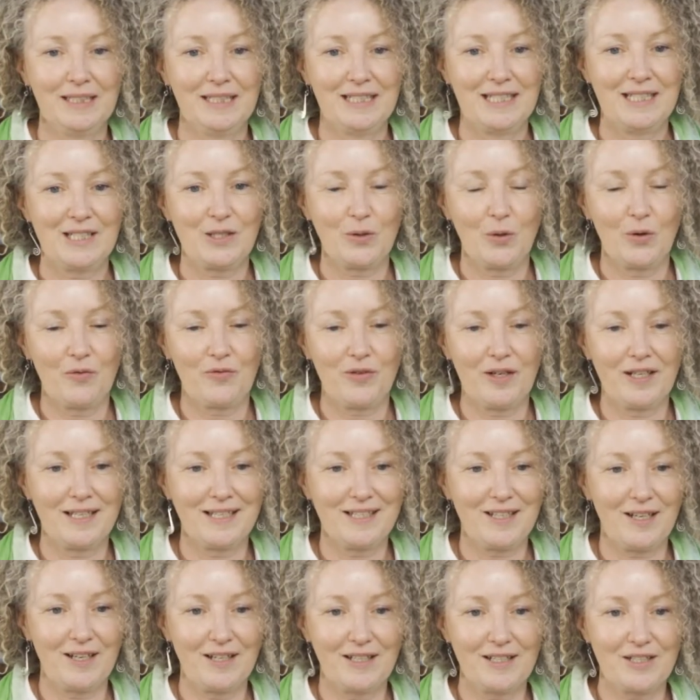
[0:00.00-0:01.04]
So if
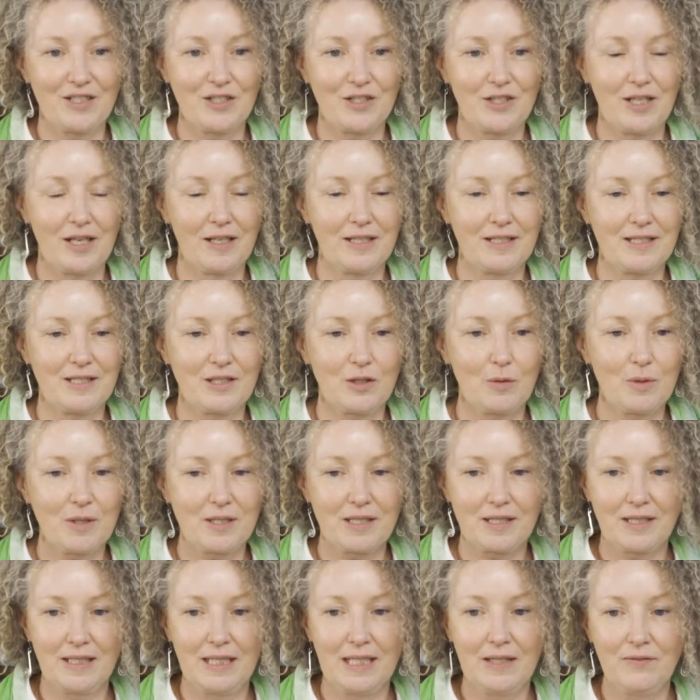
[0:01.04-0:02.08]
on a summer's
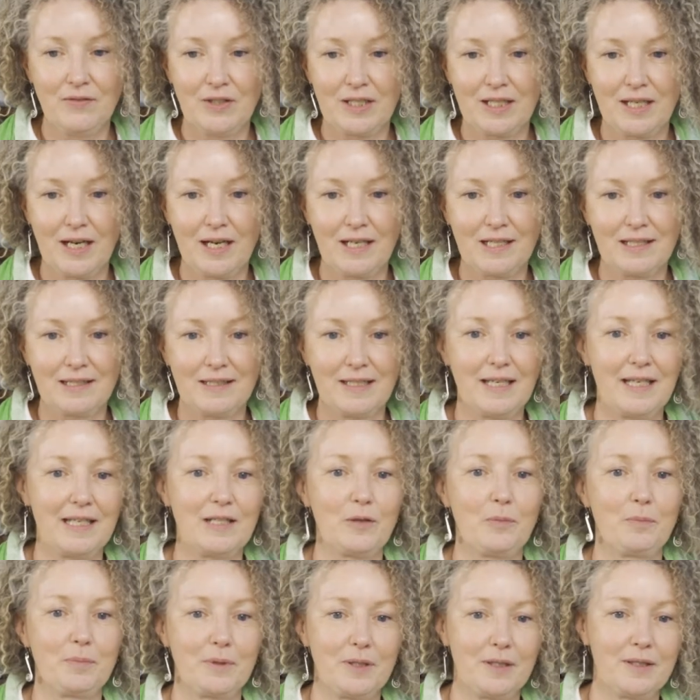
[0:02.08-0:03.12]
evening, I'll head
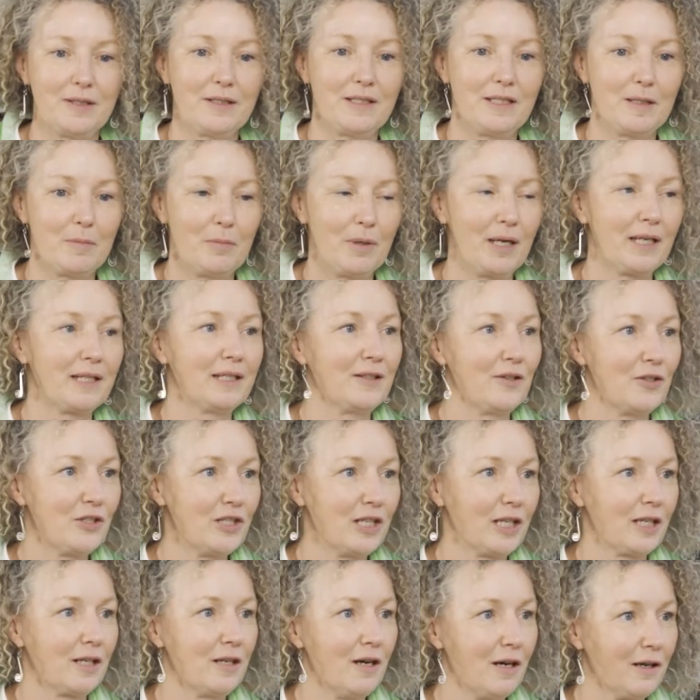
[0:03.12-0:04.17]
up to Braddon or
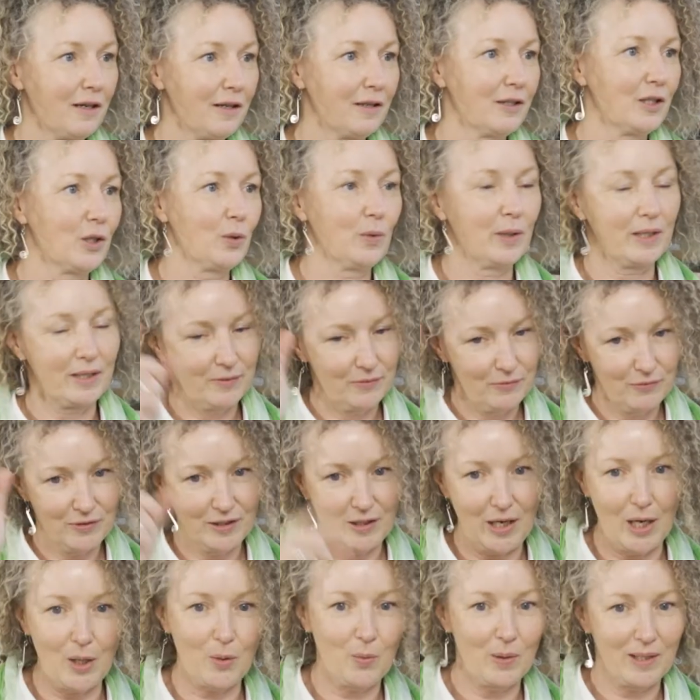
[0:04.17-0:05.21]
Ticknock on a
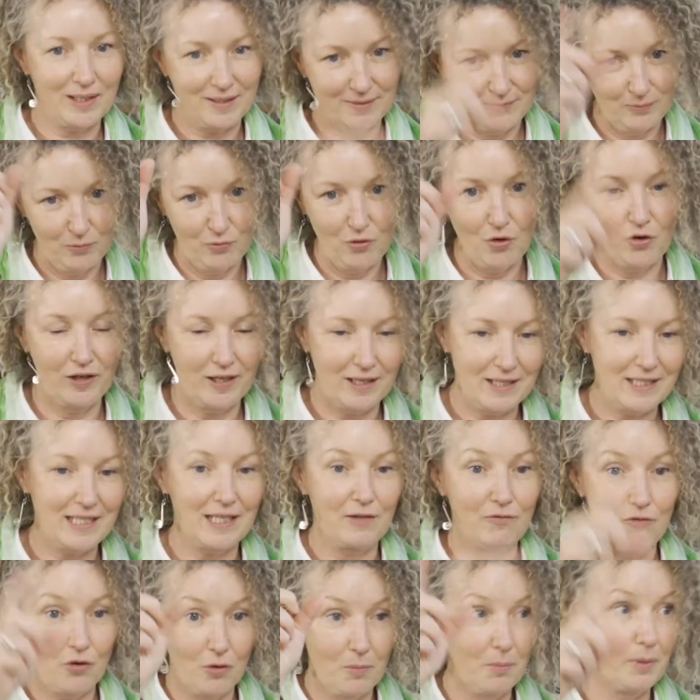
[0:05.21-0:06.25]
quick run. I say
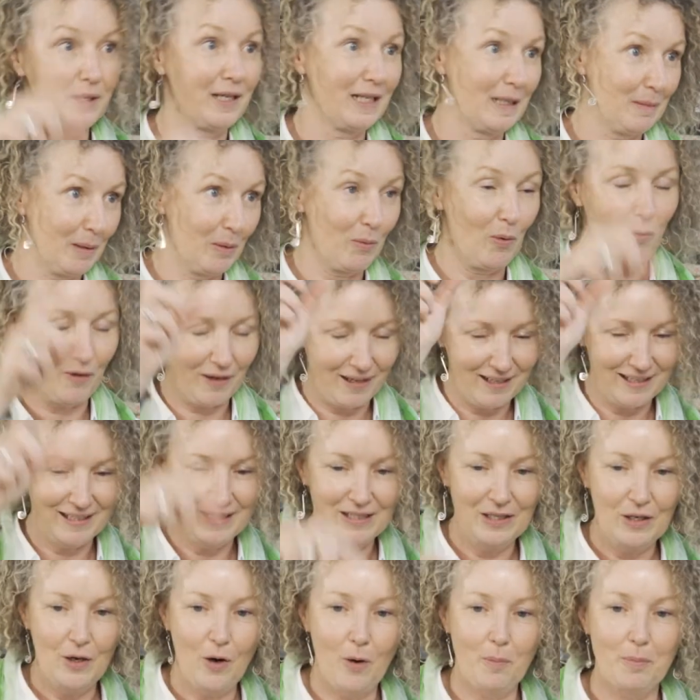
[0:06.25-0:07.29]
run, but it'll be walking
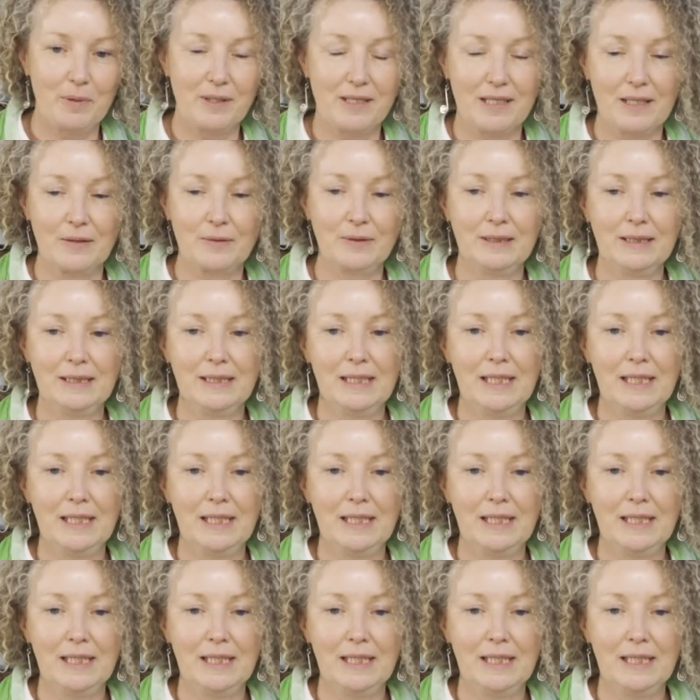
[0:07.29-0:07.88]
up and down.